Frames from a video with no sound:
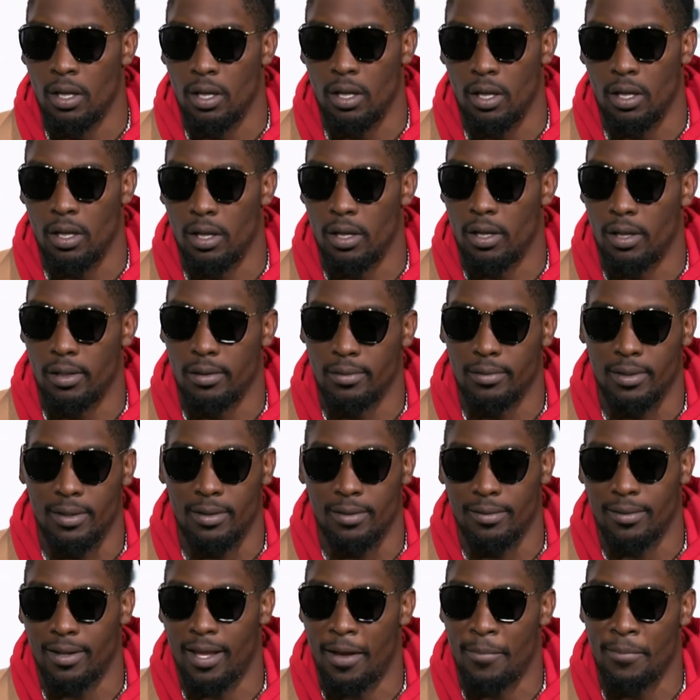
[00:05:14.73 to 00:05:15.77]

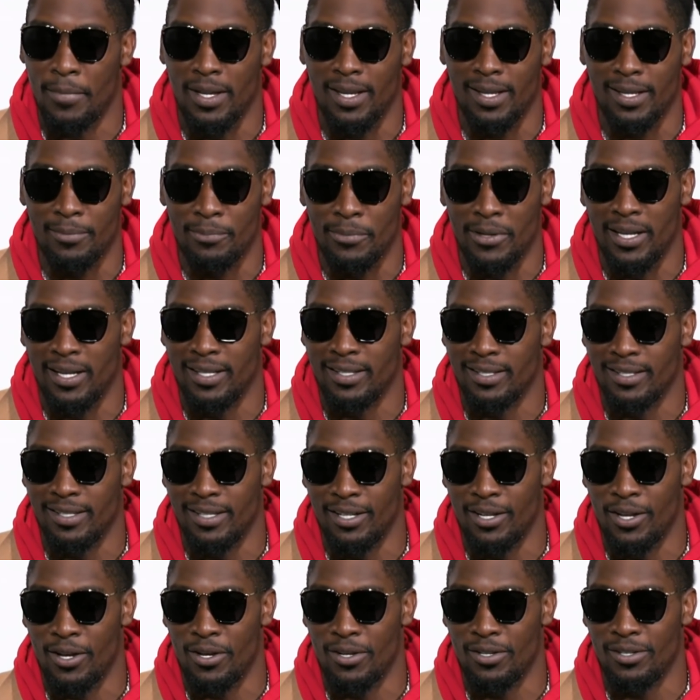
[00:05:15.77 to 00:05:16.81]
But,
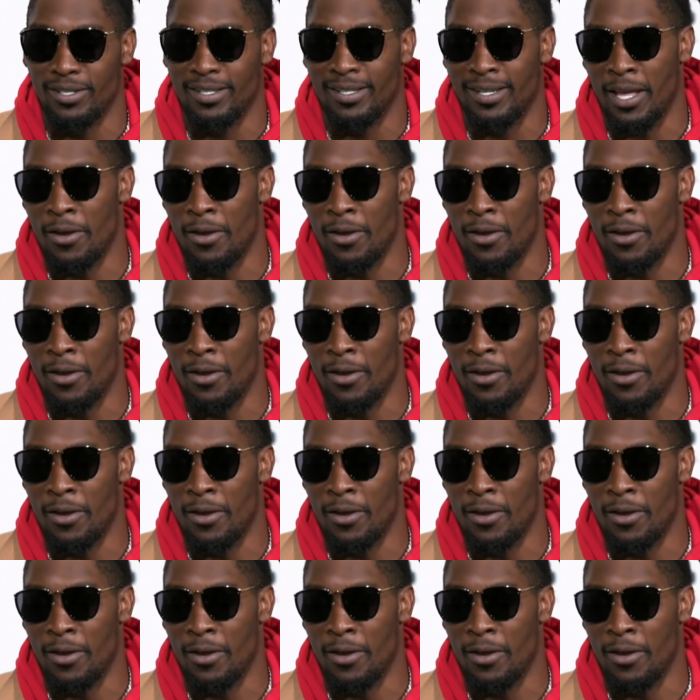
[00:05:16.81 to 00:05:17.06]
you know,